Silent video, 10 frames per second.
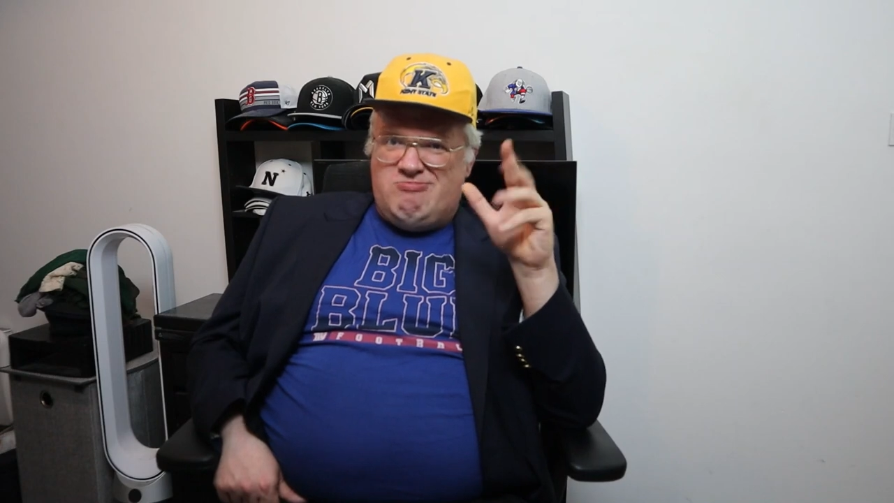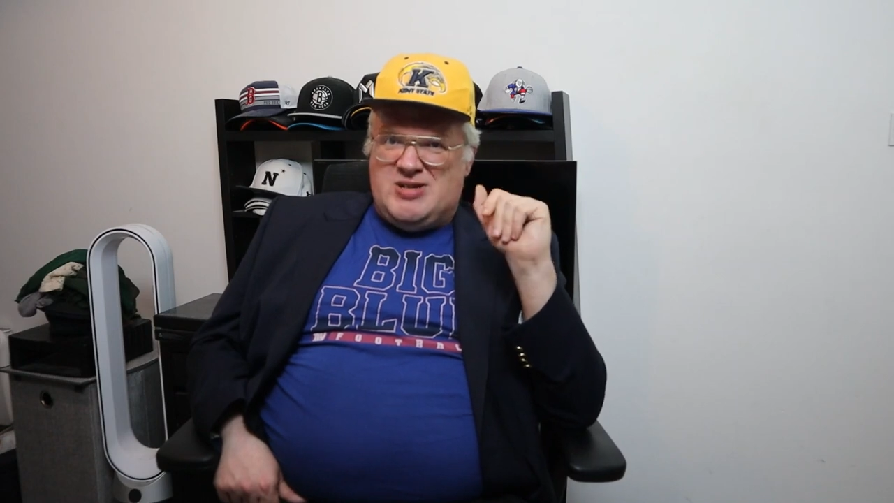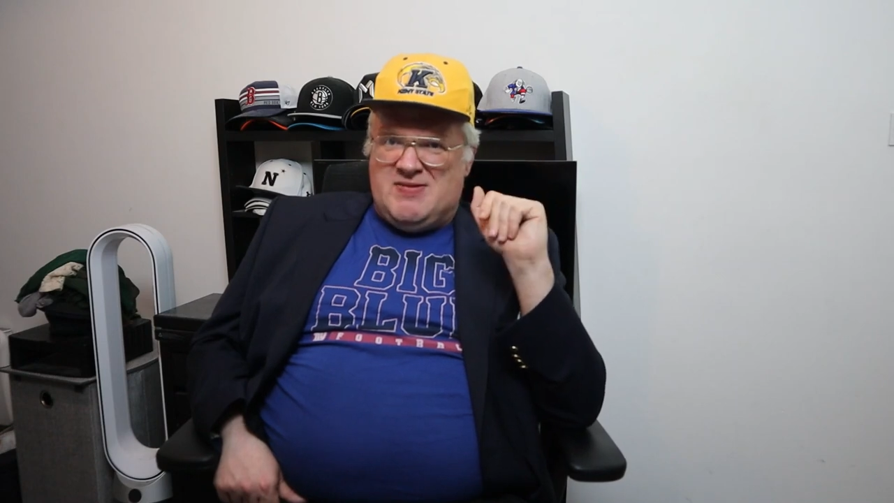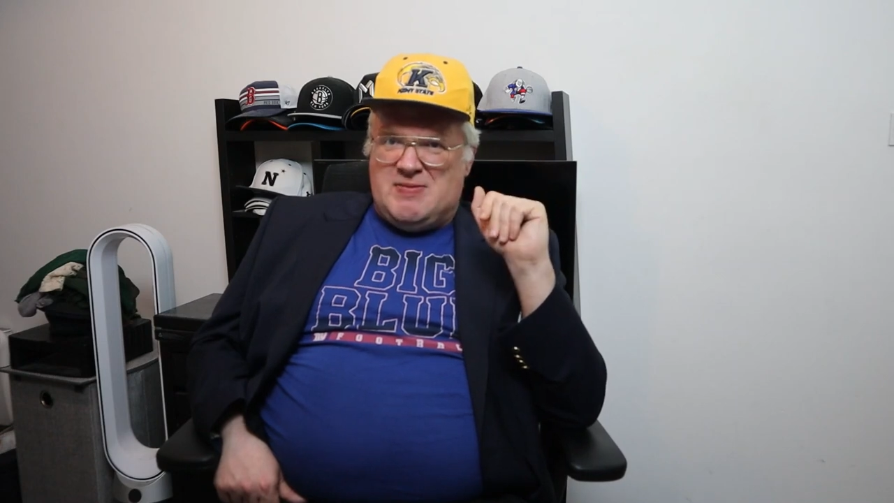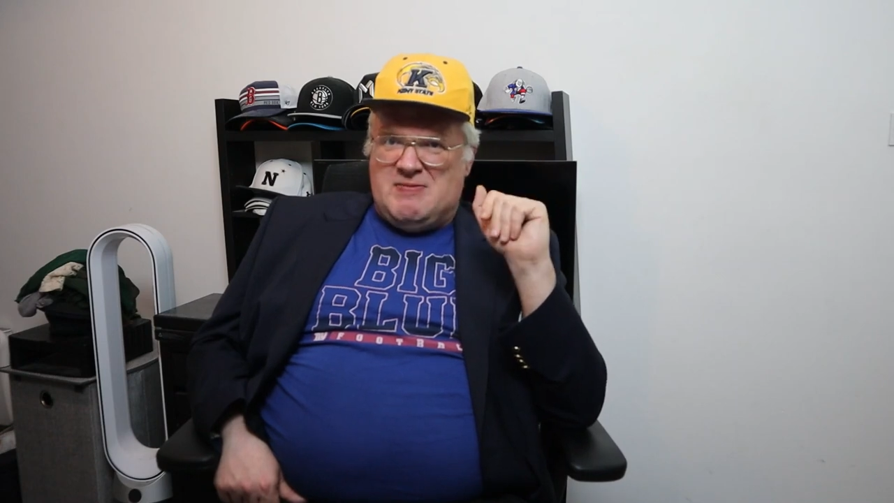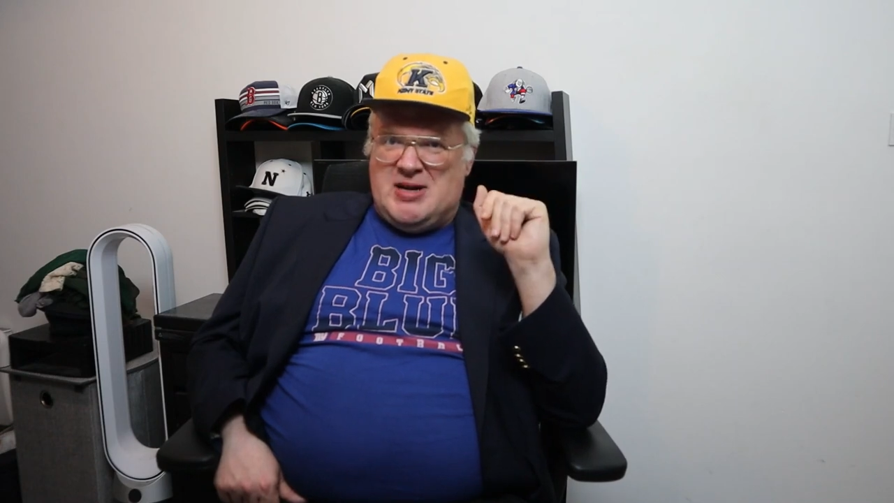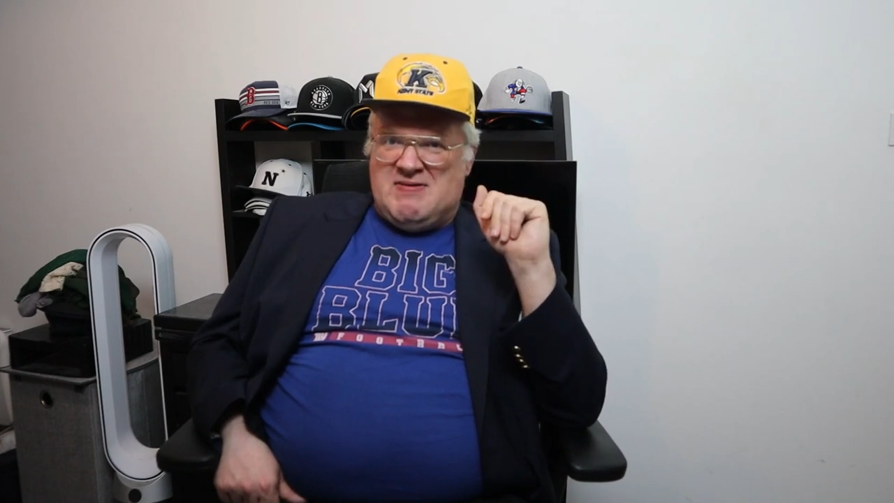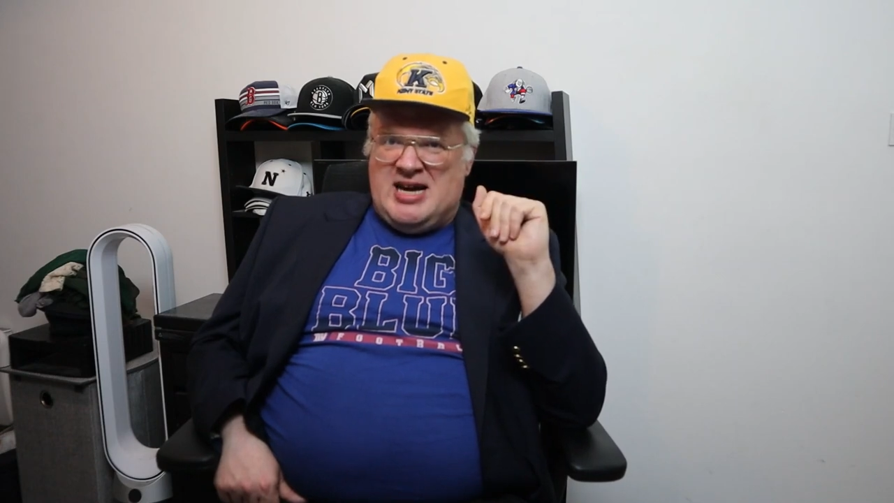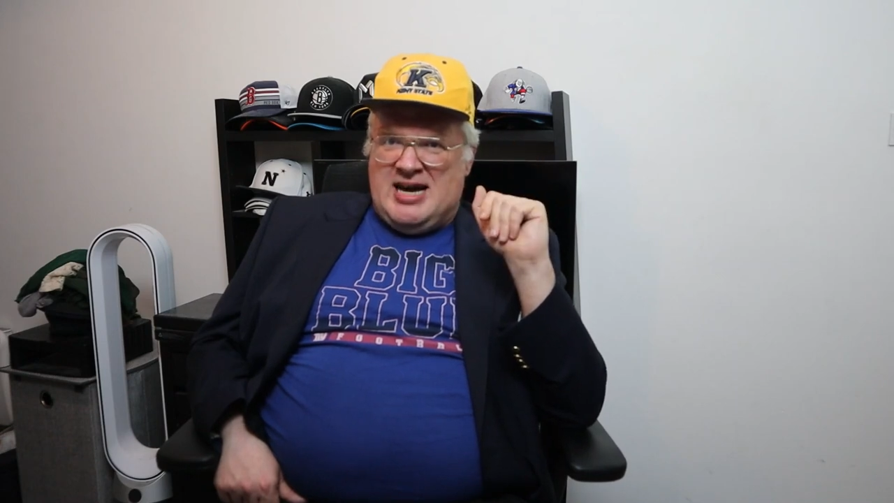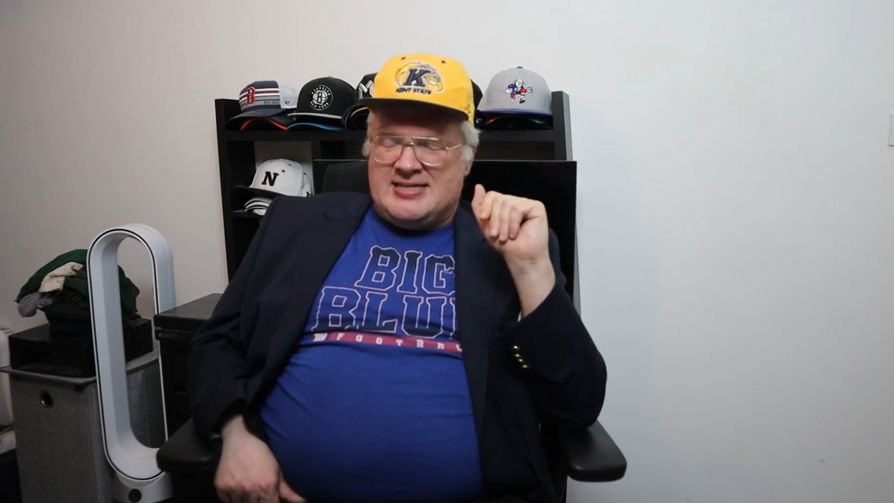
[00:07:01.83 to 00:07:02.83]
bit of a bit
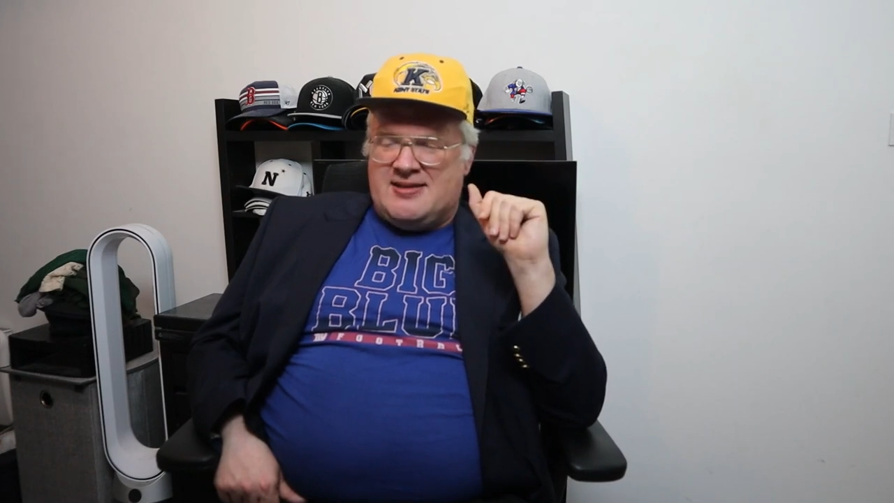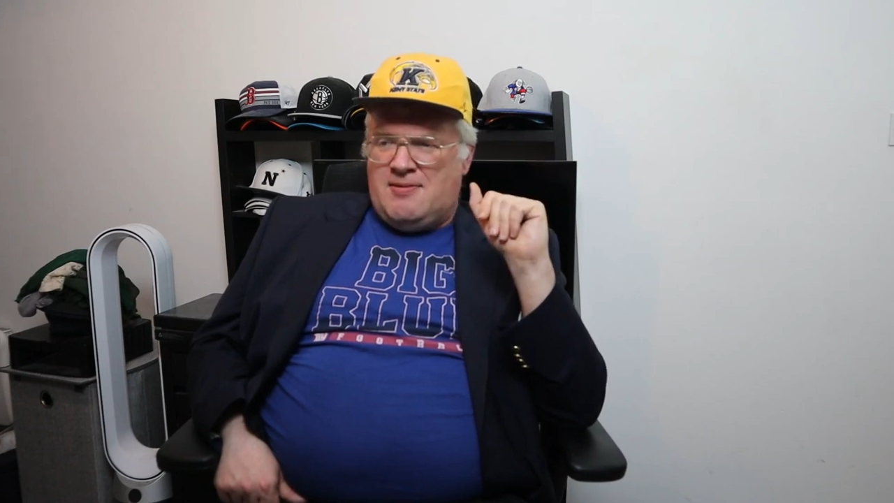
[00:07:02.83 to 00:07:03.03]
of an ask